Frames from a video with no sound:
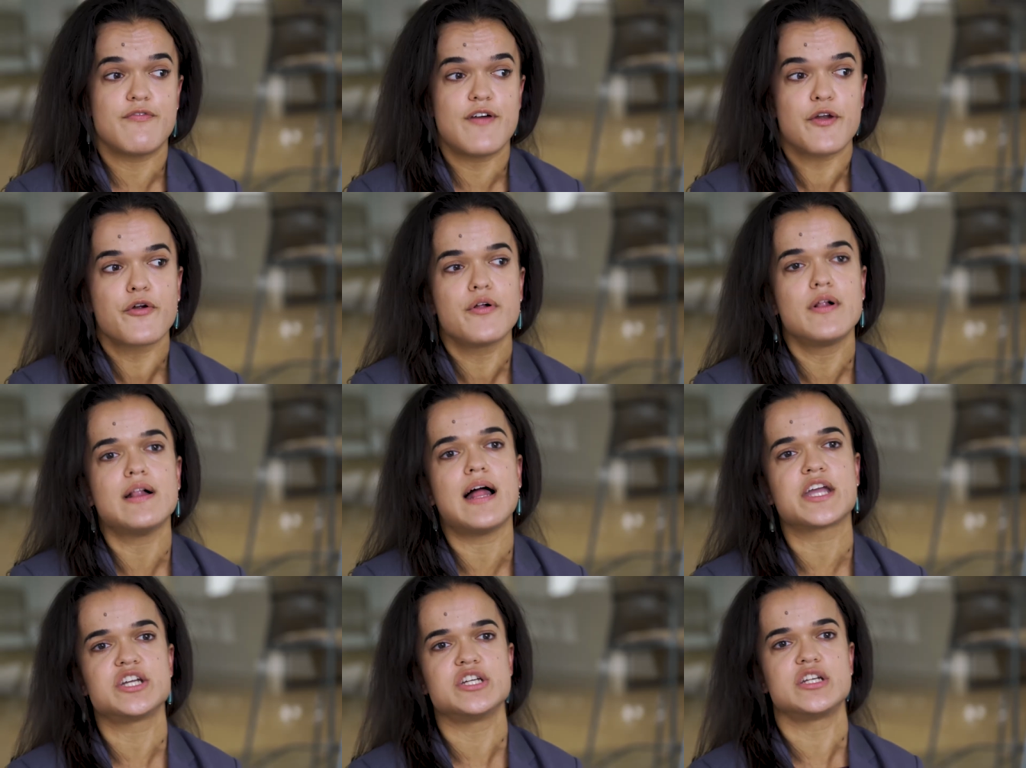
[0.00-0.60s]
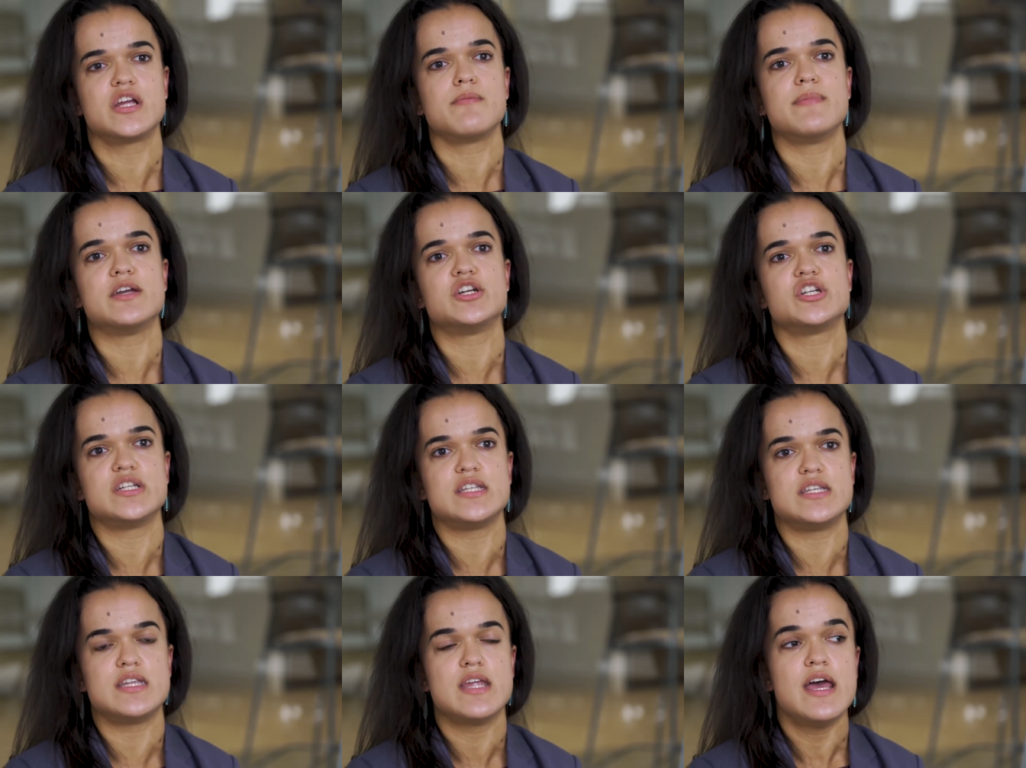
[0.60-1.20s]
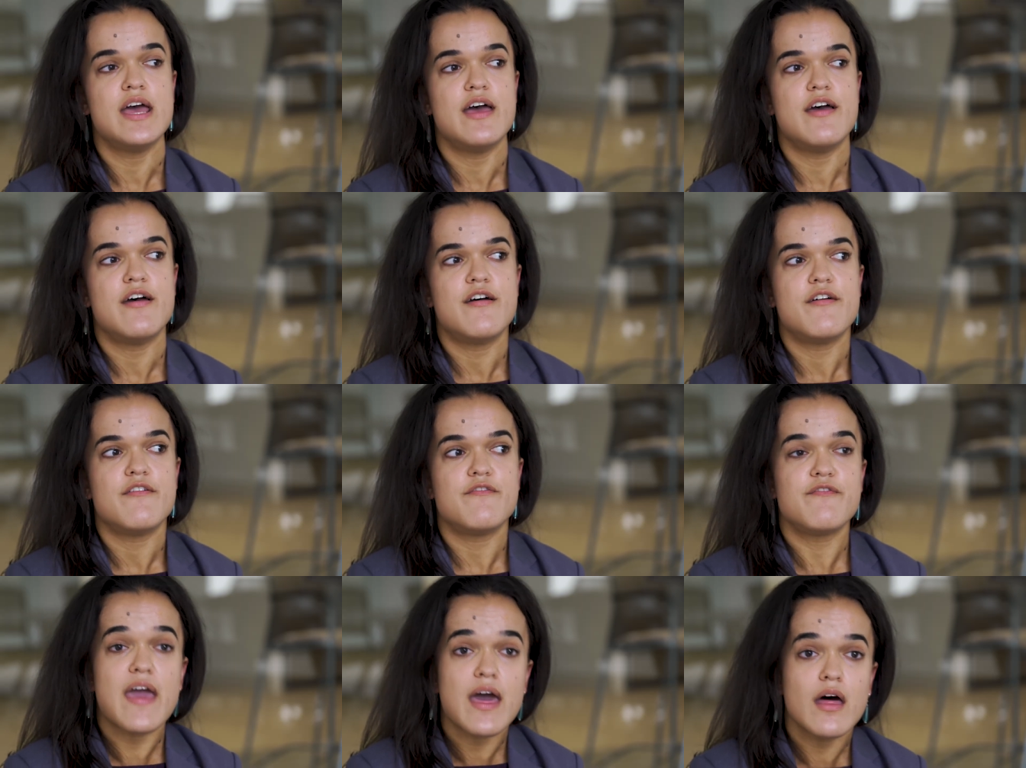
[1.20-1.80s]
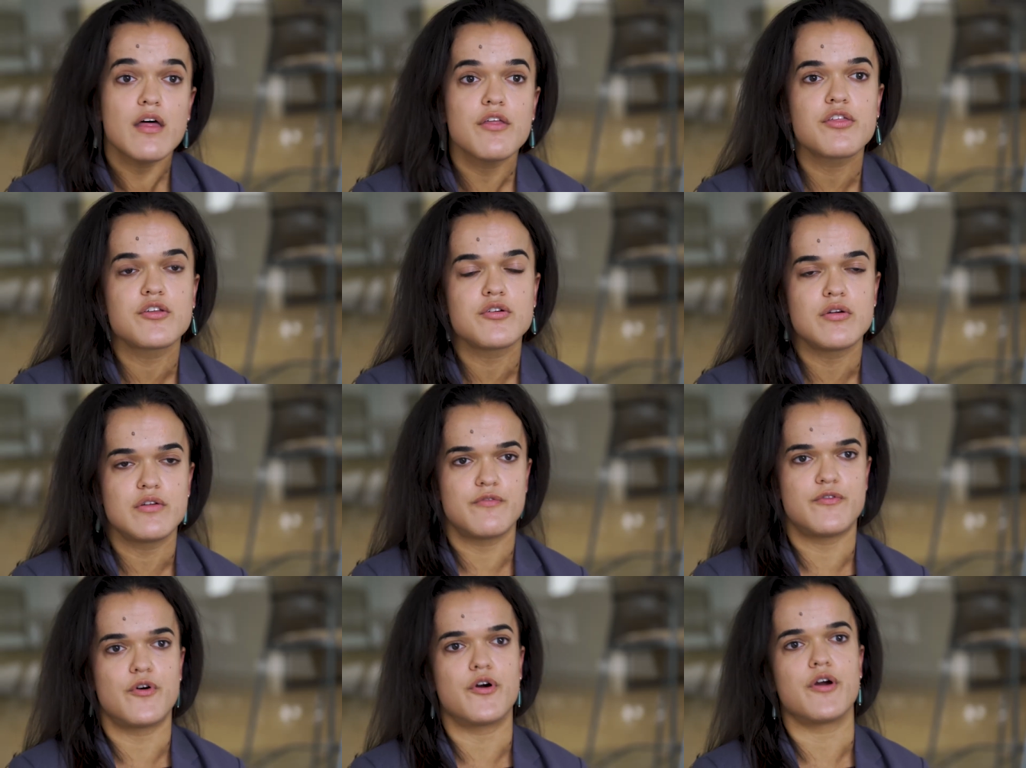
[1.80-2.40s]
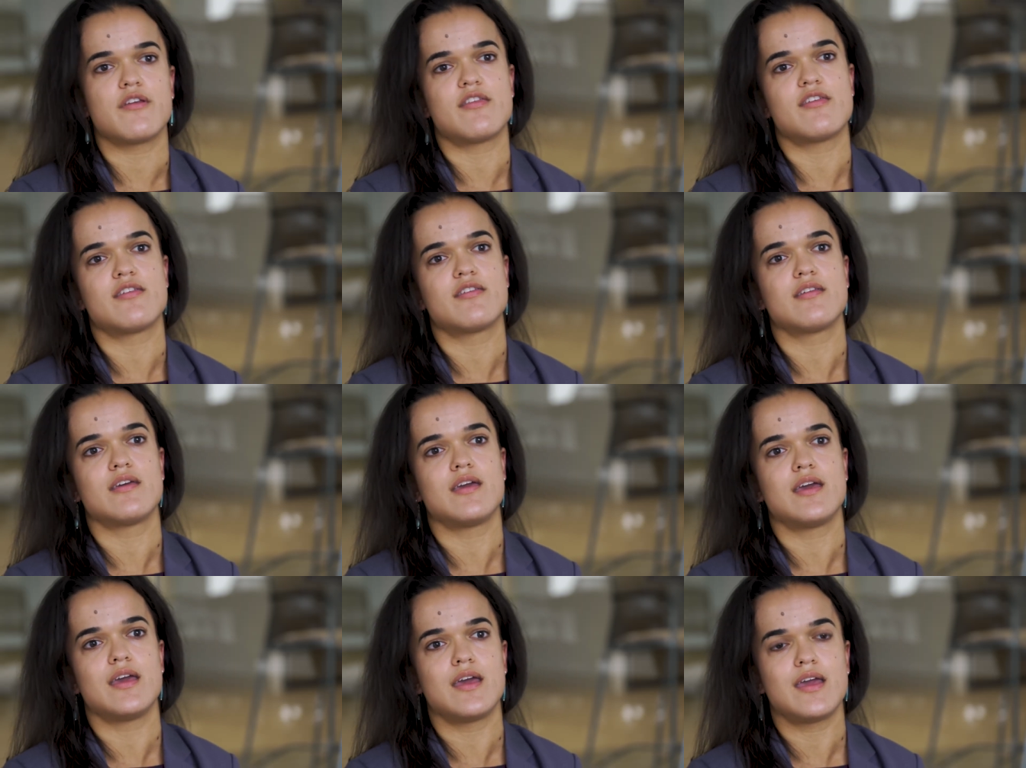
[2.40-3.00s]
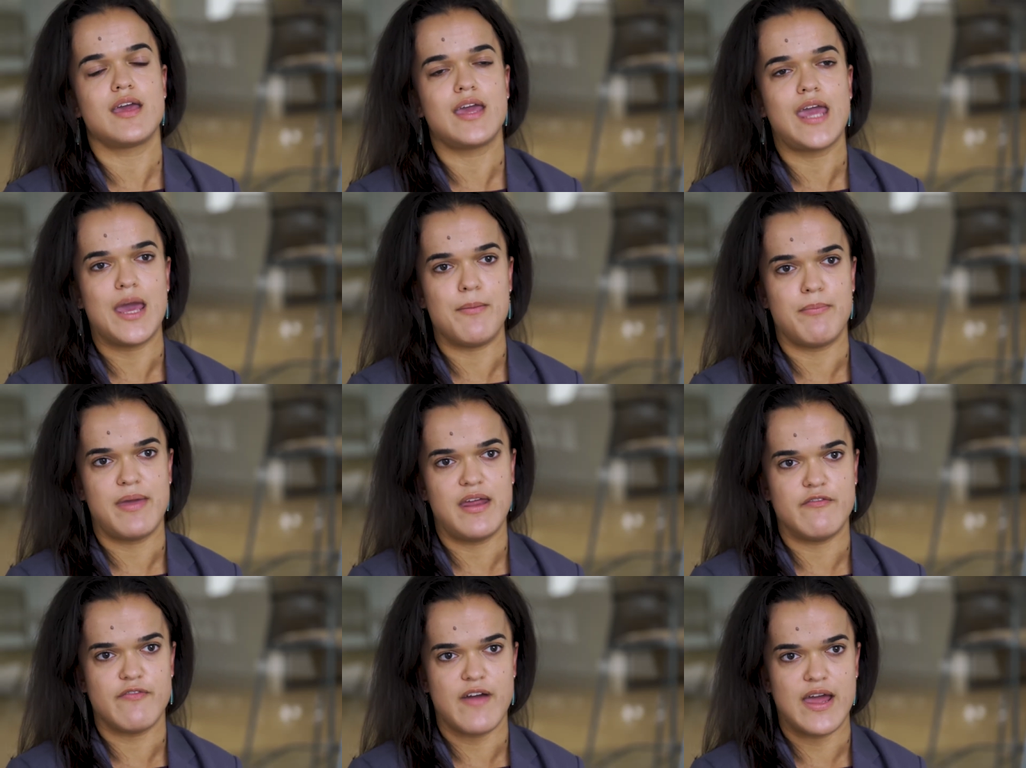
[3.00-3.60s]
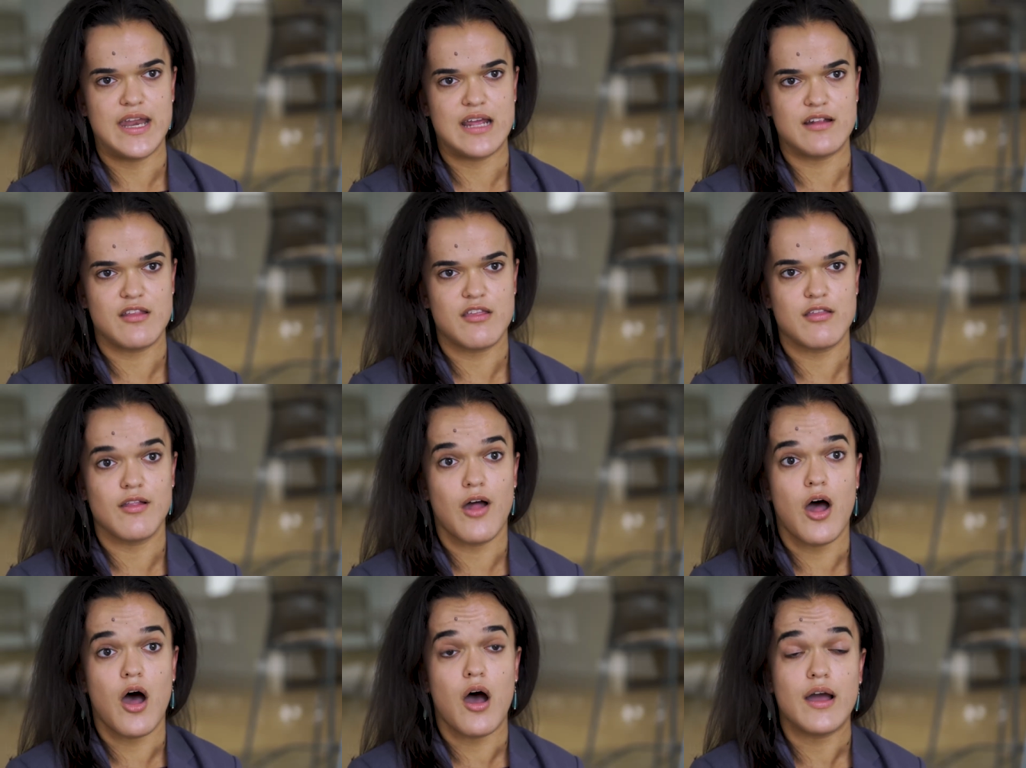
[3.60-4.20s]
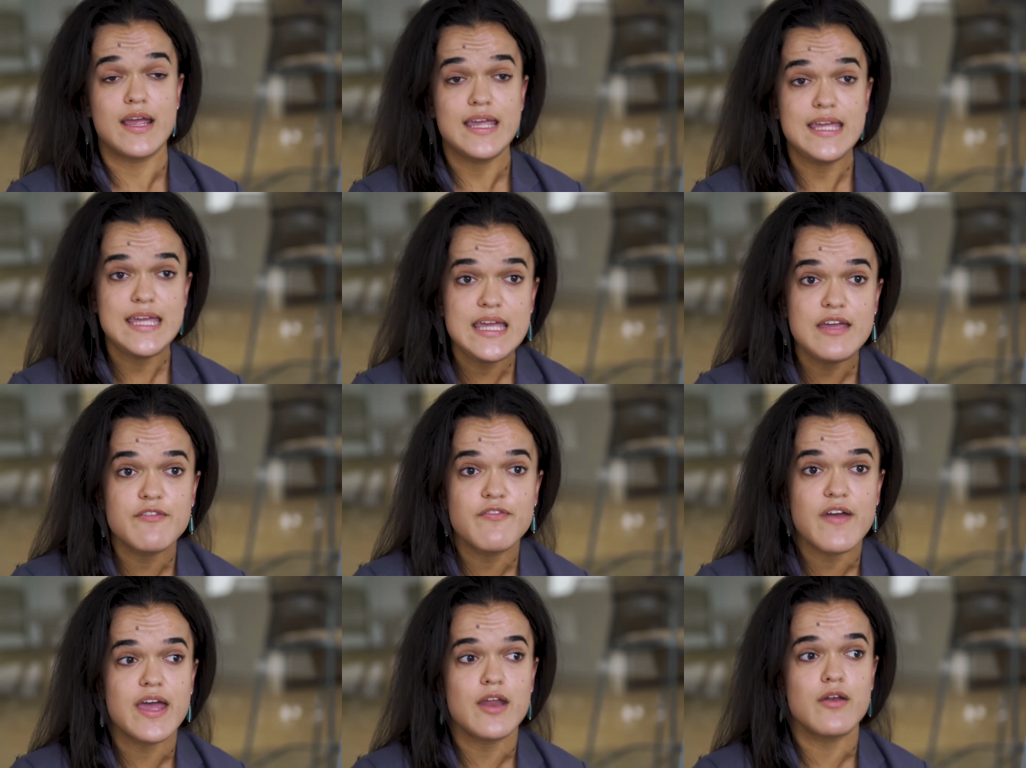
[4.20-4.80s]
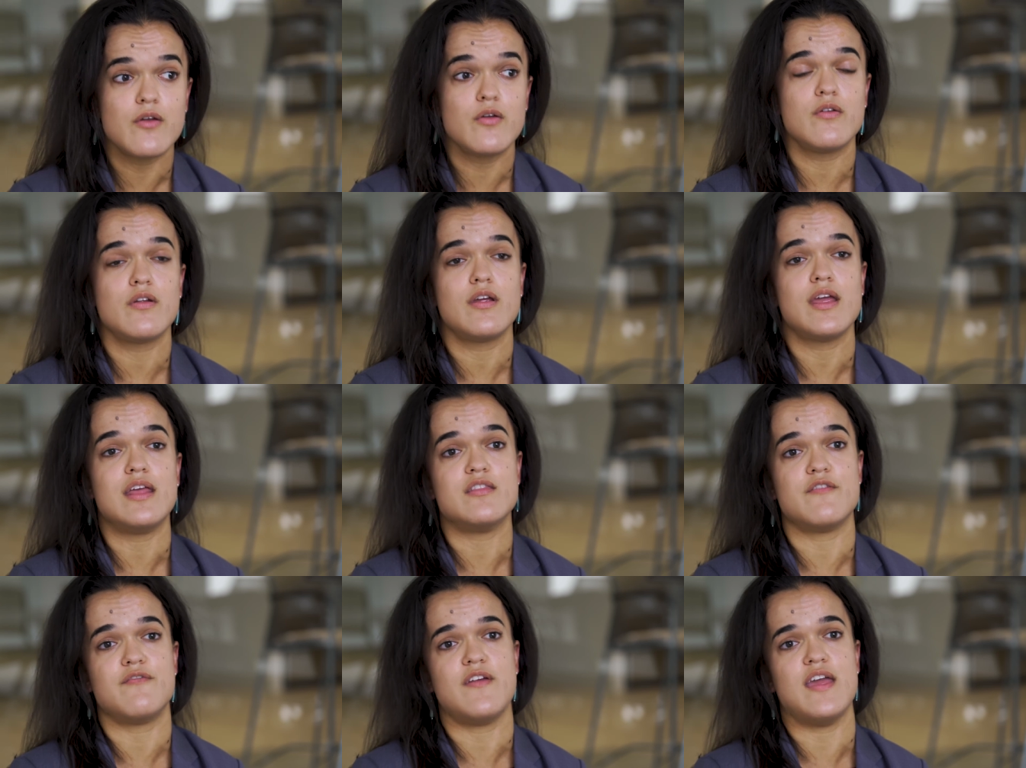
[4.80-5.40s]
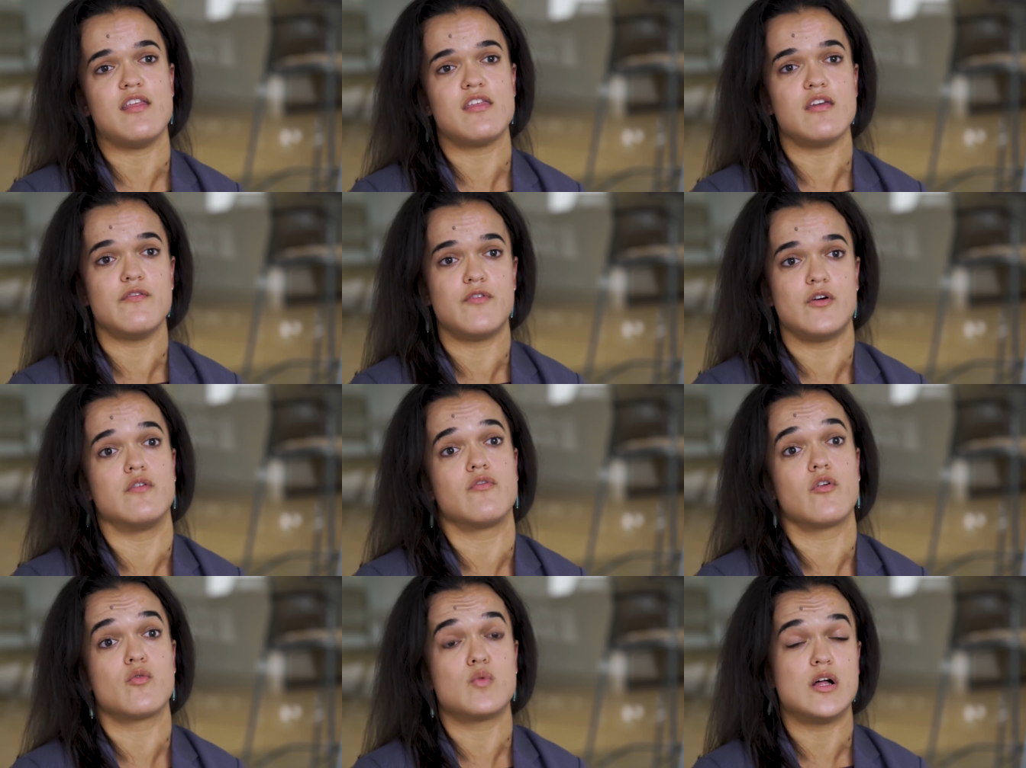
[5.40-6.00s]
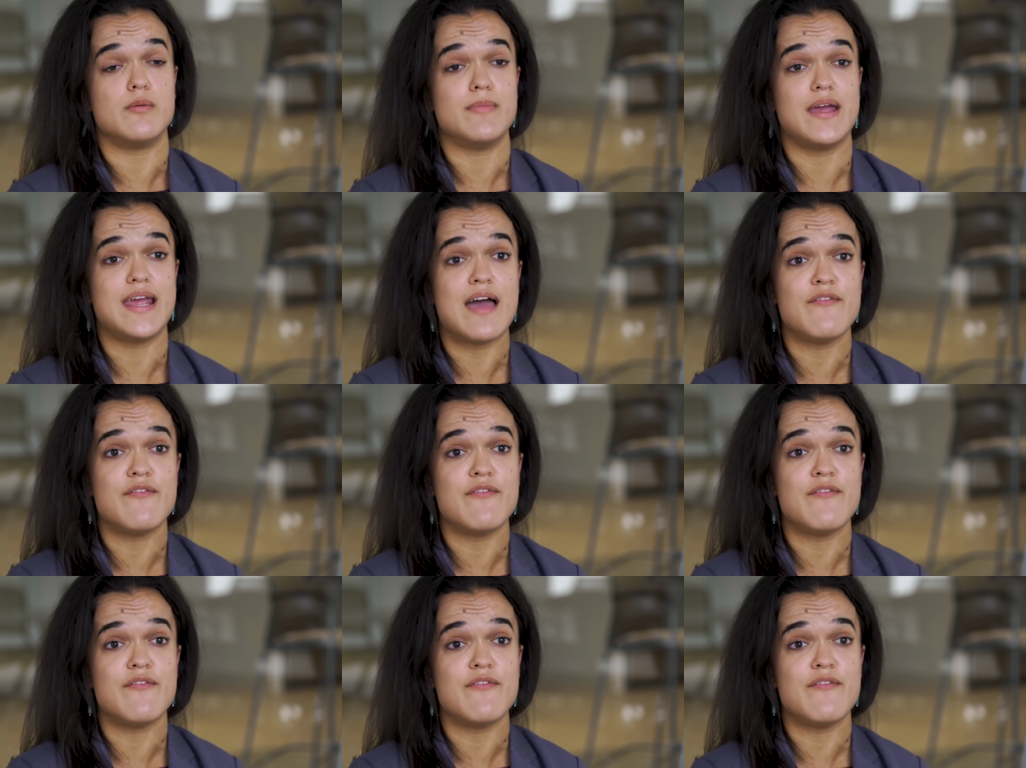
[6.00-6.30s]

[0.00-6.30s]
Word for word: Federal Election Commission fails to enforce campaign finance law, even in the face of overwhelming